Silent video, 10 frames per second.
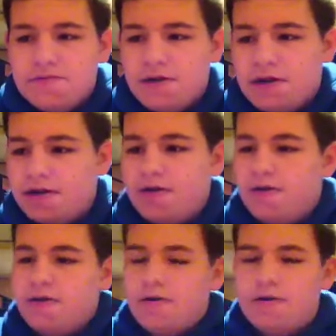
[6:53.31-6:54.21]
like
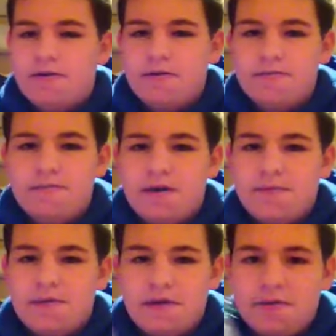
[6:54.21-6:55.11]
mud
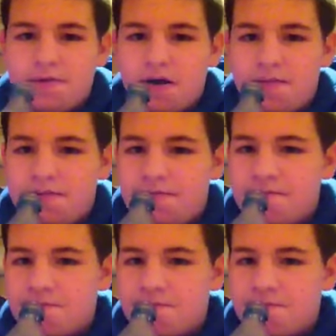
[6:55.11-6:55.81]
being a problem.